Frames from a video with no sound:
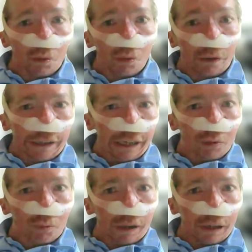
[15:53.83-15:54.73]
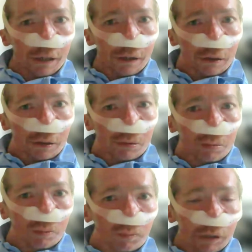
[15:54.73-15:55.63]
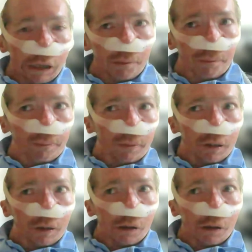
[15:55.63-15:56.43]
or they will um,